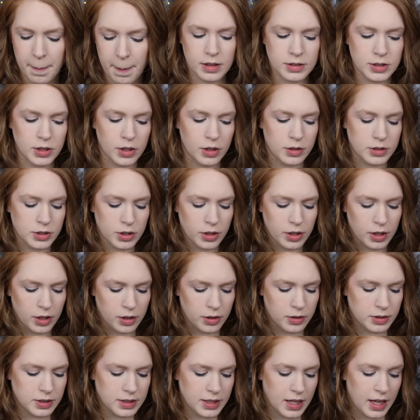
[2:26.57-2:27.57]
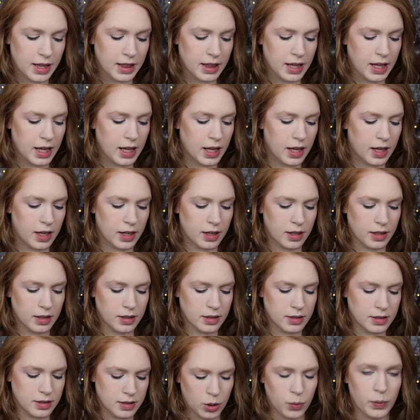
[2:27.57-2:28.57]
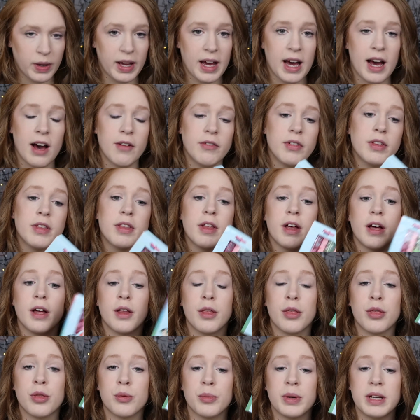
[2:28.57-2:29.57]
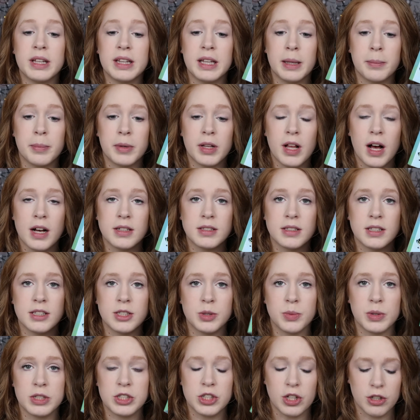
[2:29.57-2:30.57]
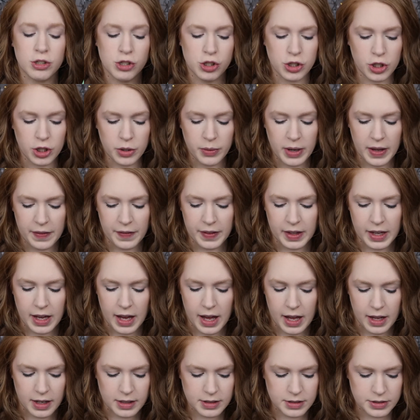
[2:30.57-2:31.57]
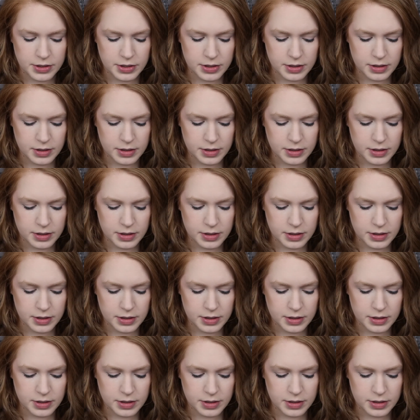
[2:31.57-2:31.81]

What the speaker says: So those are those, and then we have the 3 lip glosses, which I'll show you at the end